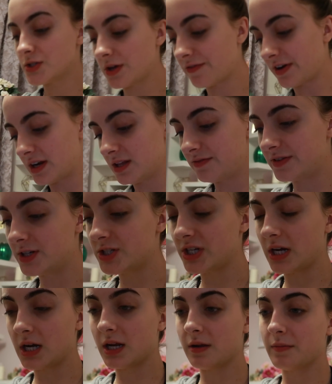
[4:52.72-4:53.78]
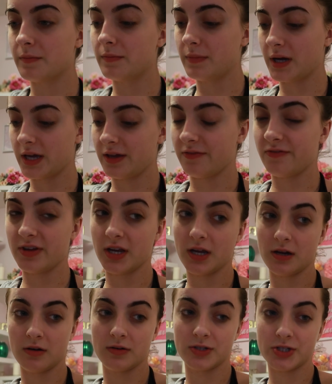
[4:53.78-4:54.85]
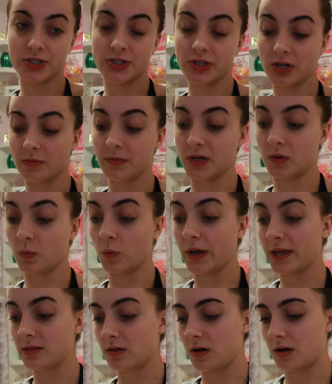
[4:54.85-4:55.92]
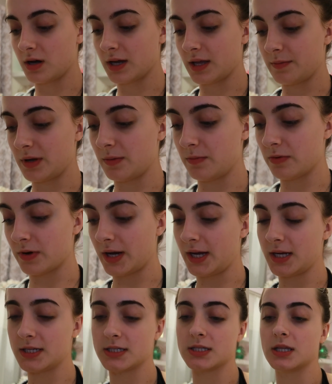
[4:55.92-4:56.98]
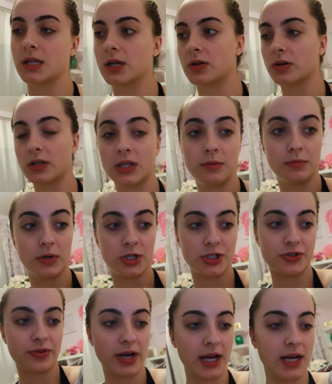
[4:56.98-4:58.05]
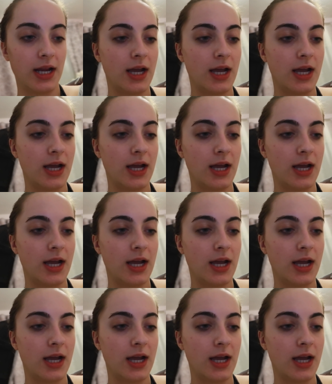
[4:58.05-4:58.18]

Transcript: So I finally finished editing my video, which took me way long and my brain is literally mush right